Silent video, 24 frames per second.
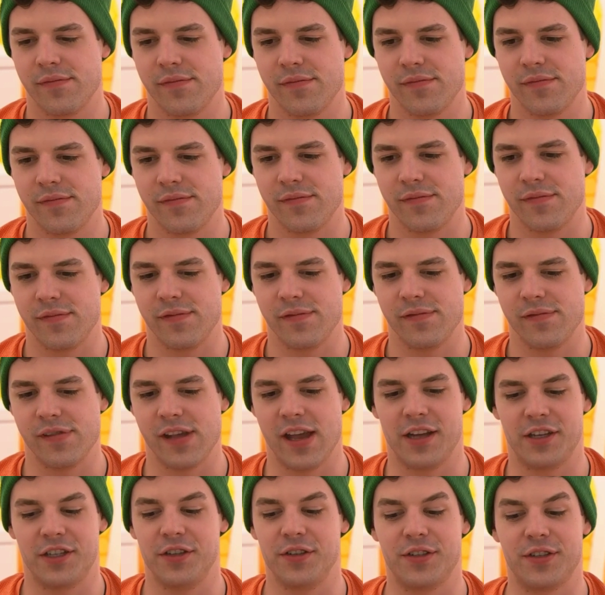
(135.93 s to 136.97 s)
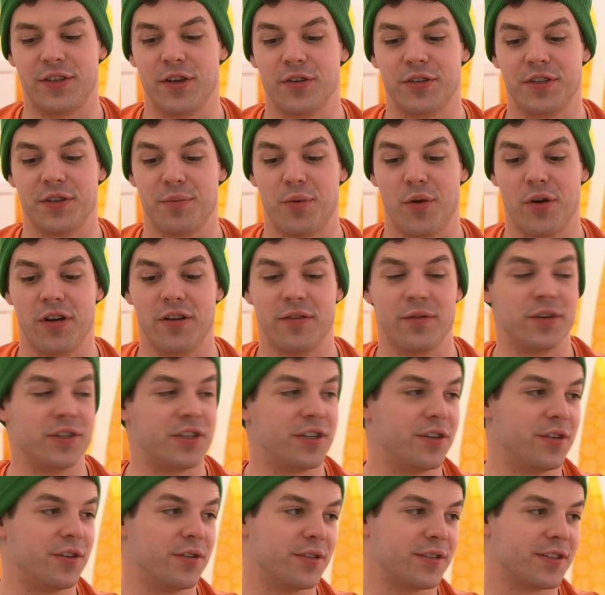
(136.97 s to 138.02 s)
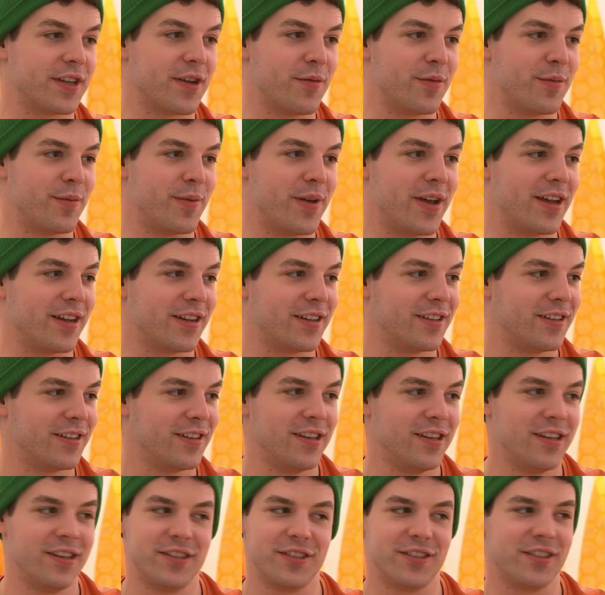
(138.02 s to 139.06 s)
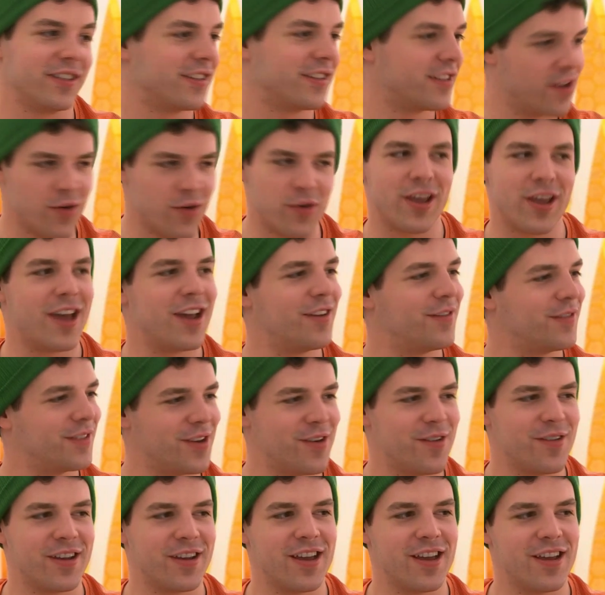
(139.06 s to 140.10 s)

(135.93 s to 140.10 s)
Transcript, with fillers: Not sometimes. Yeah, she was so supportive when she knew I was coming sometimes back. Sometimes you got what? Like, he said sometimes him, you got to go him.